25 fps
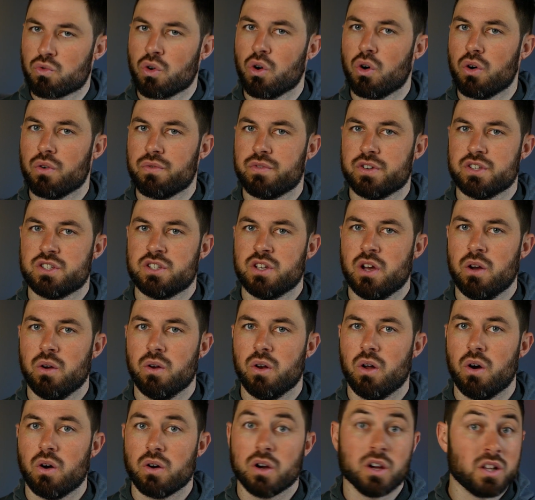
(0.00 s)
RAW for so
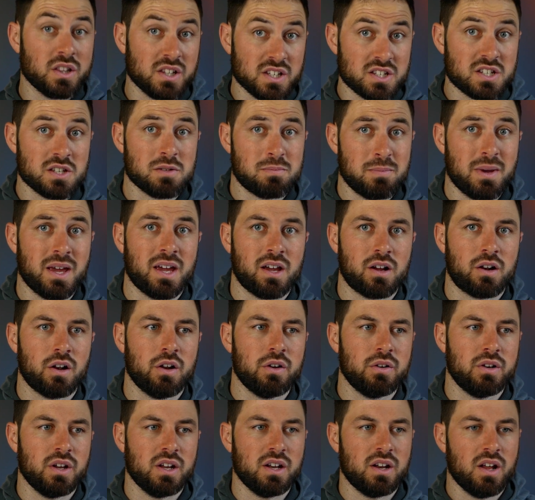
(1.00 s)
long, and this is me
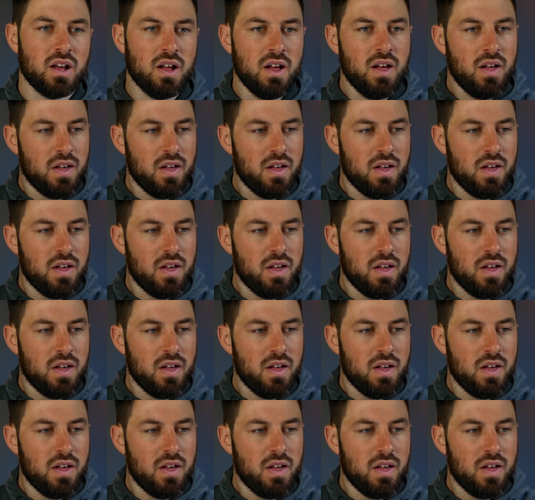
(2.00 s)
included,